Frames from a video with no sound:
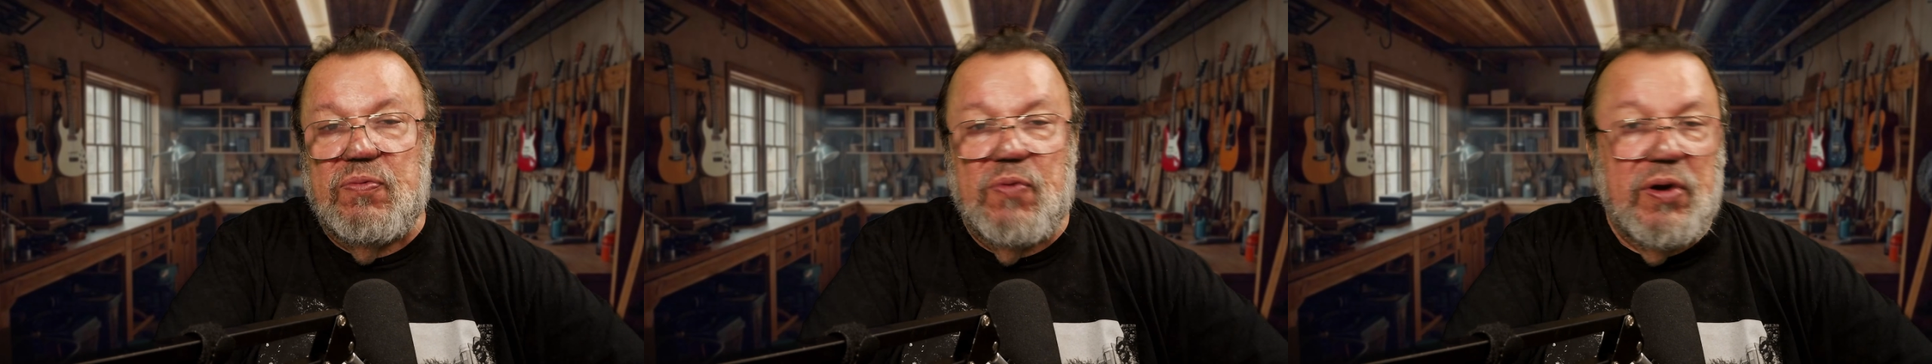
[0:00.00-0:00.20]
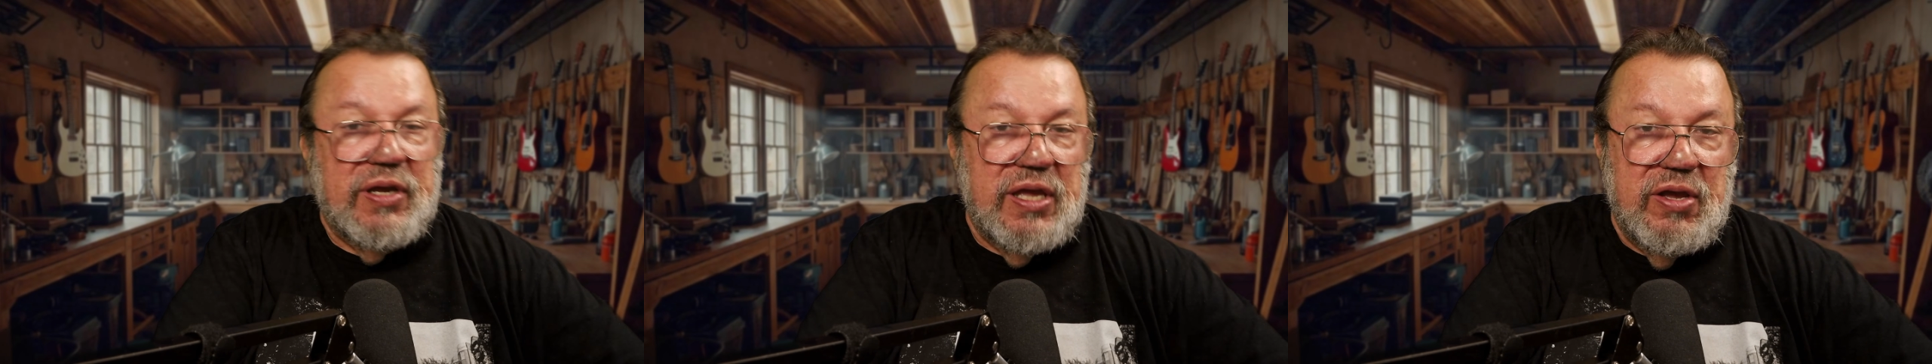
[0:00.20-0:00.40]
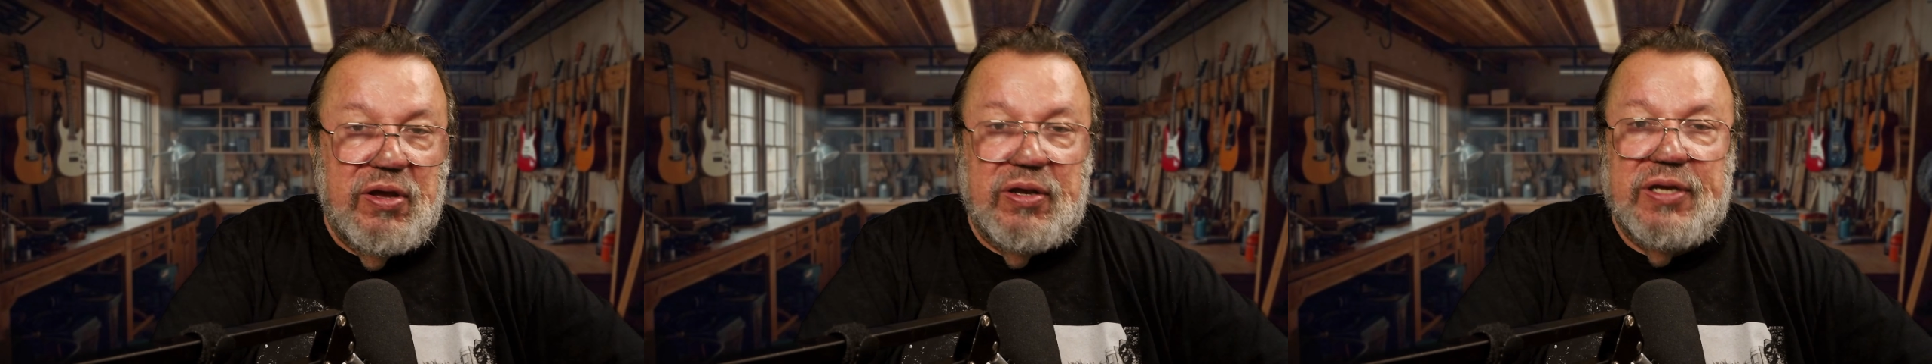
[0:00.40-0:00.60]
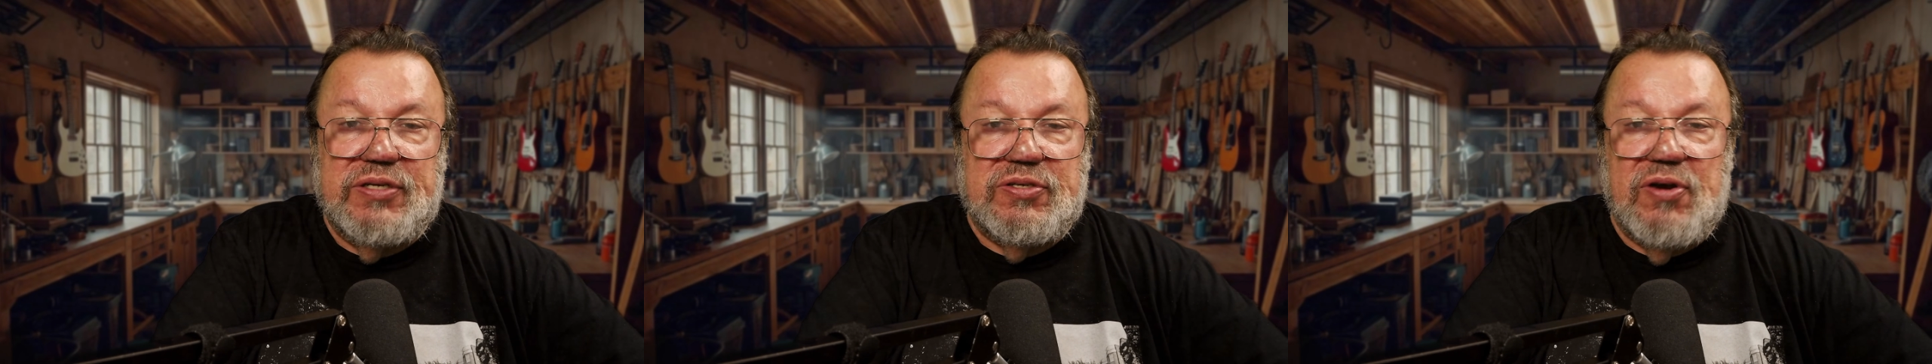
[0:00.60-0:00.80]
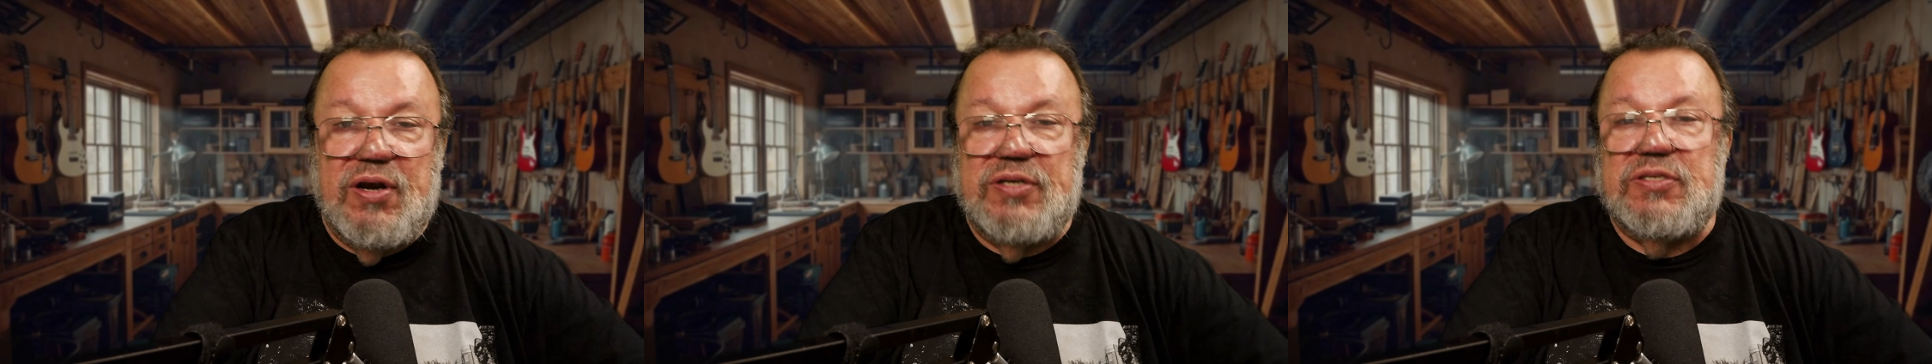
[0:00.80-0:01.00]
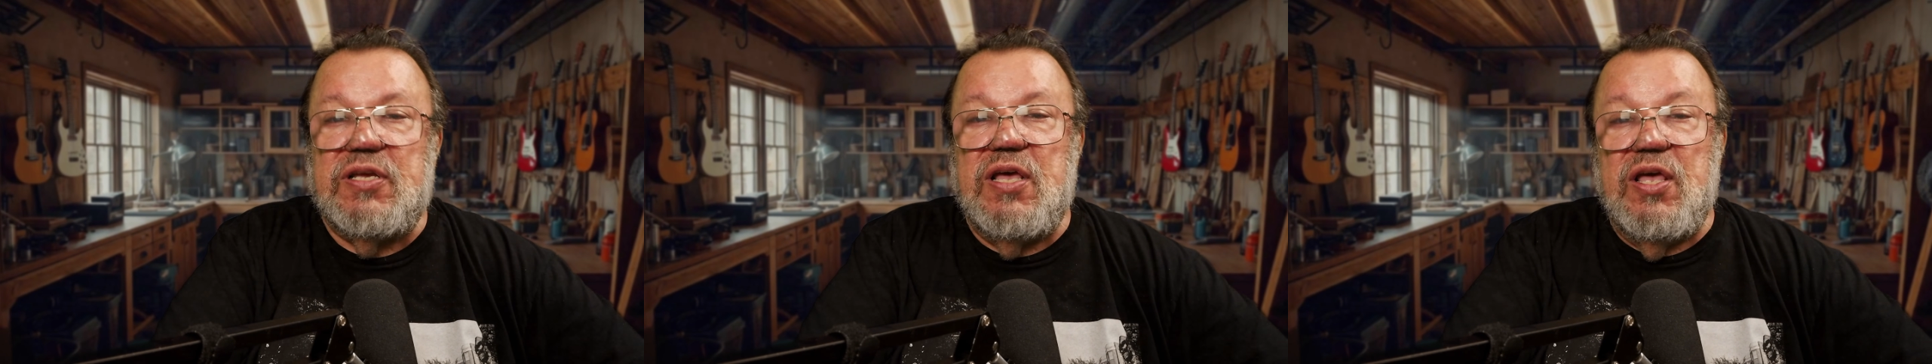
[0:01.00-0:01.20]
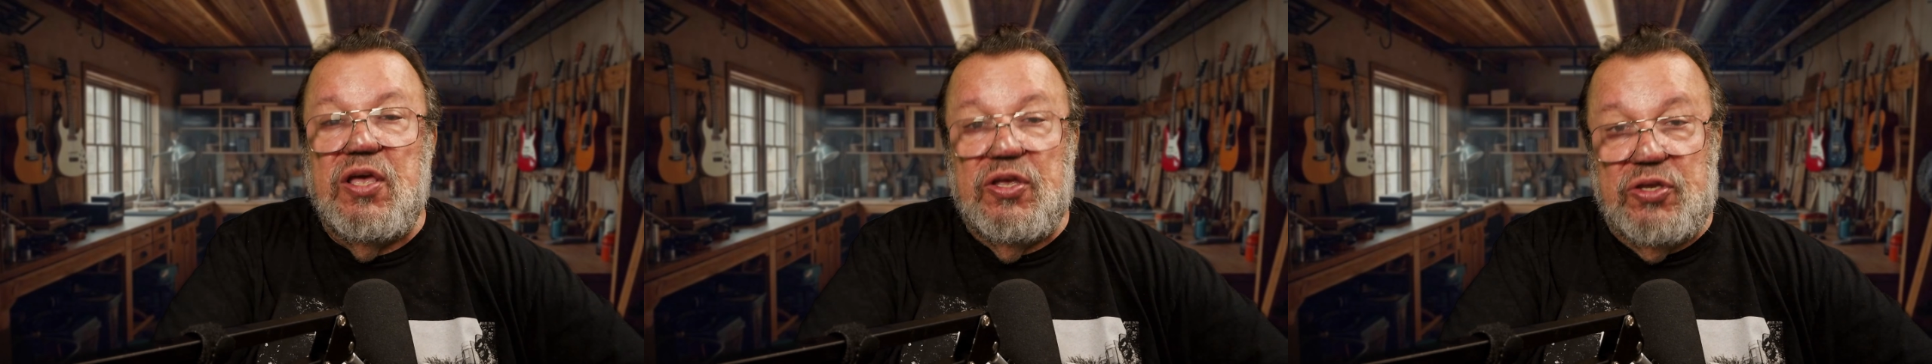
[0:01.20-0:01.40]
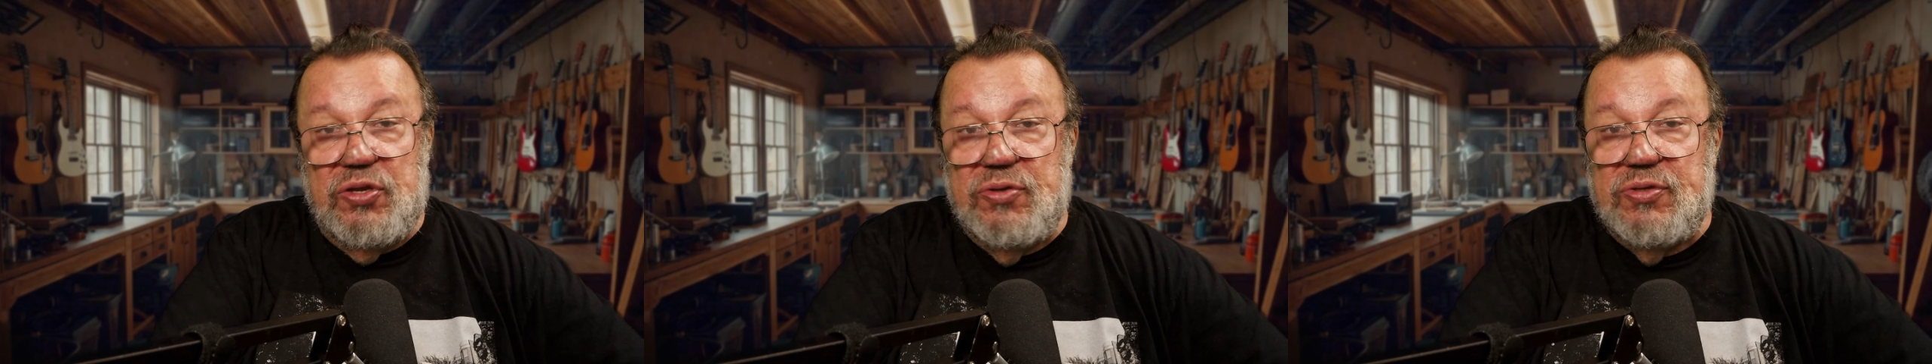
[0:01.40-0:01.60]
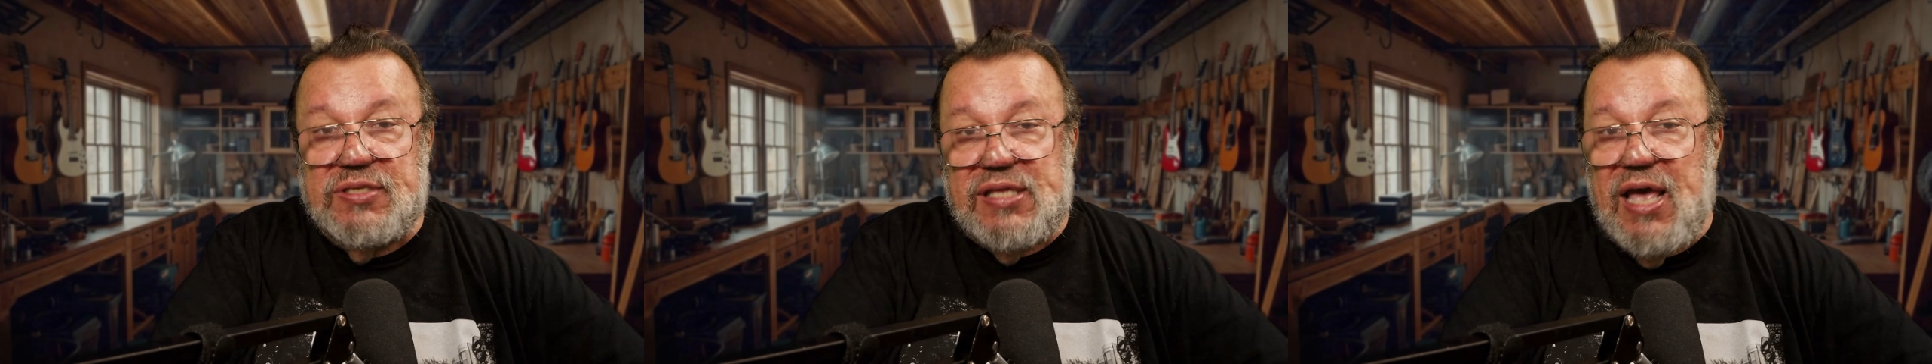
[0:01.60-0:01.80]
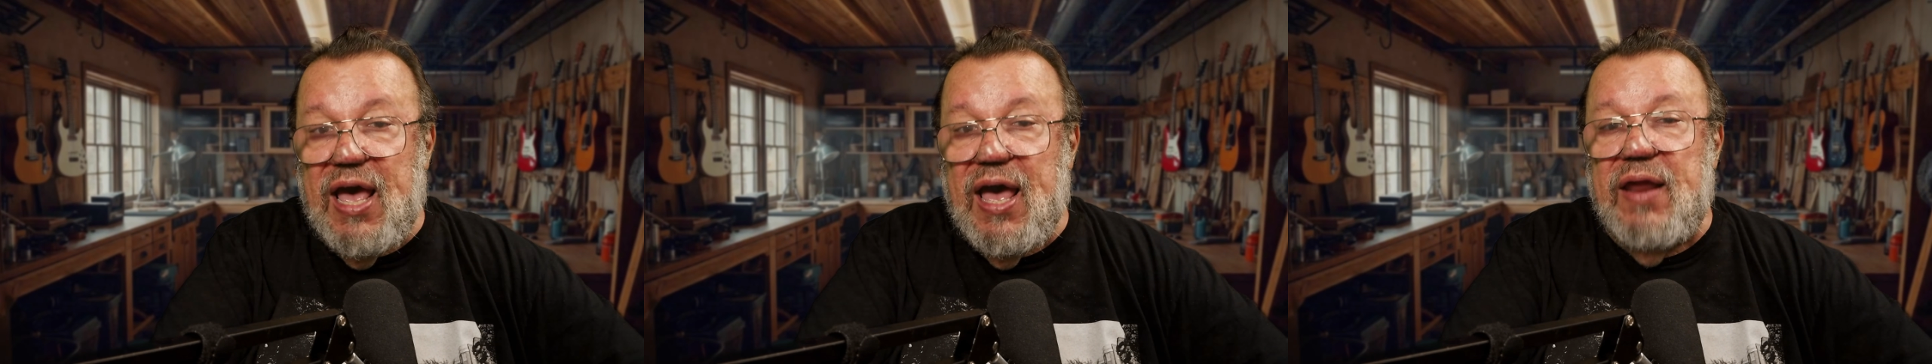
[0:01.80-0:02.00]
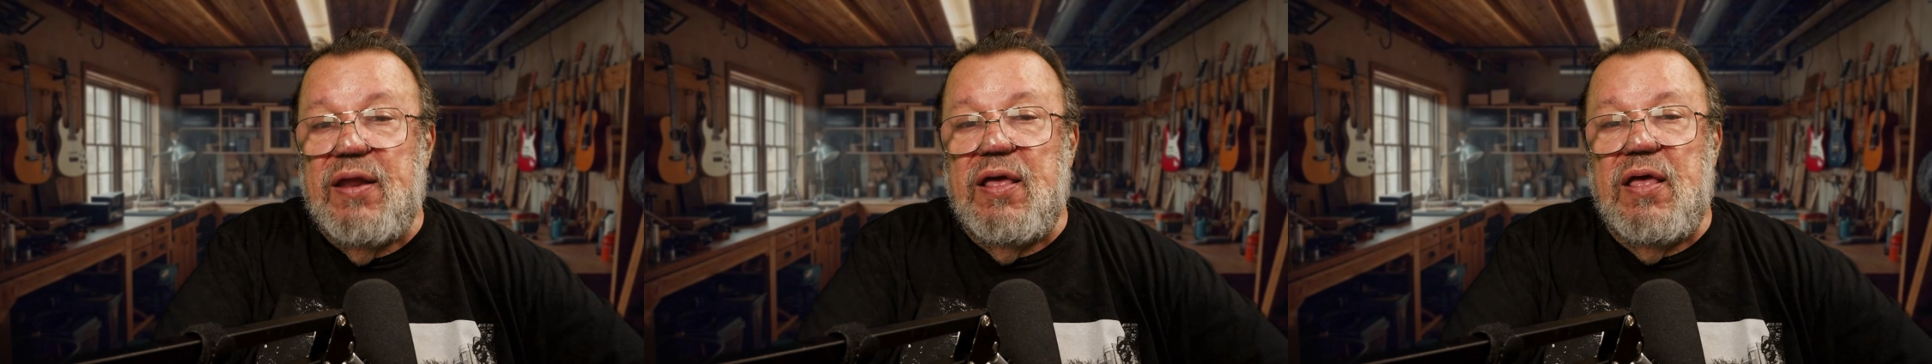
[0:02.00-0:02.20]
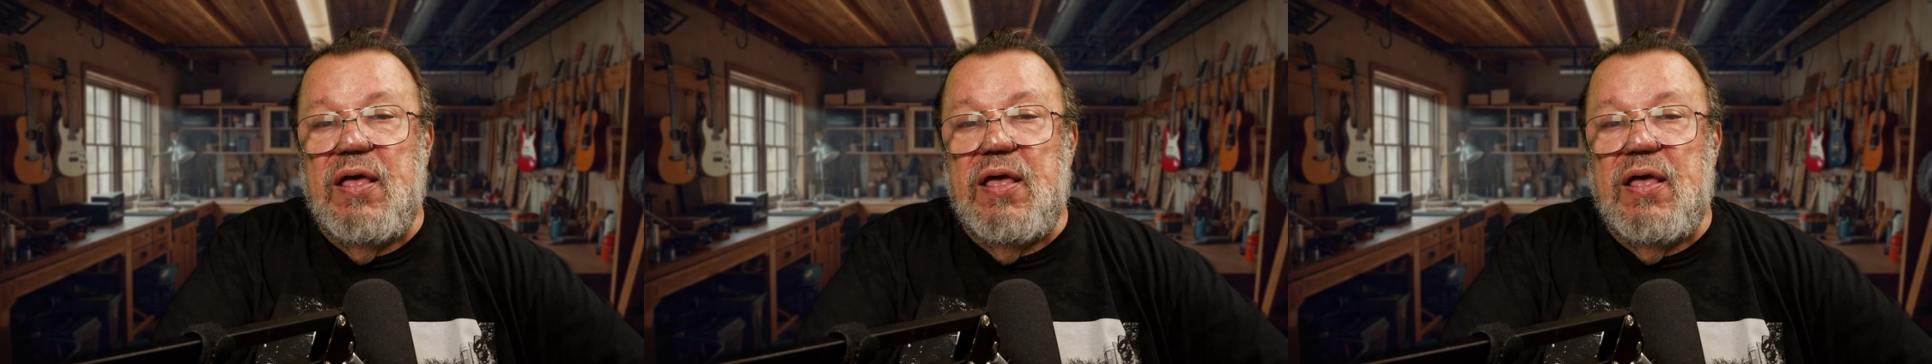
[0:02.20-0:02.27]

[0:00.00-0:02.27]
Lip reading: working on guitars, use that.